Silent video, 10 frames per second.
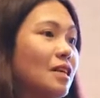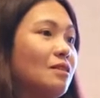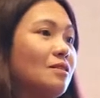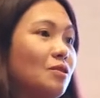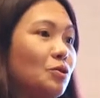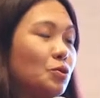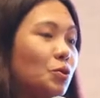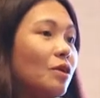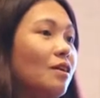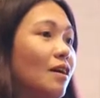for
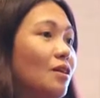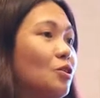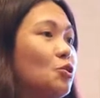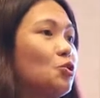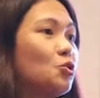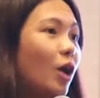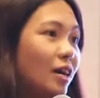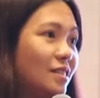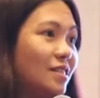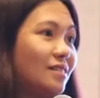our team, it
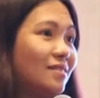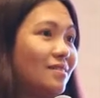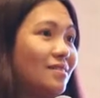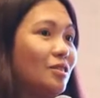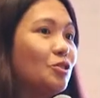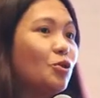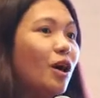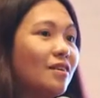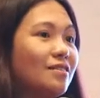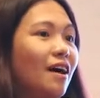gives us a lot
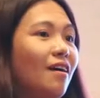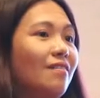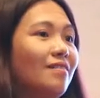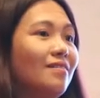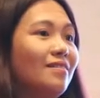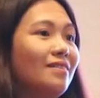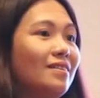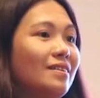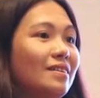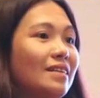of
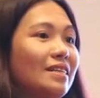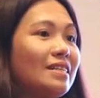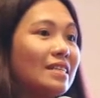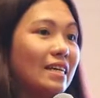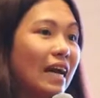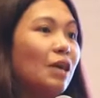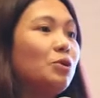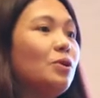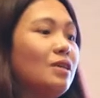innovation, creativity,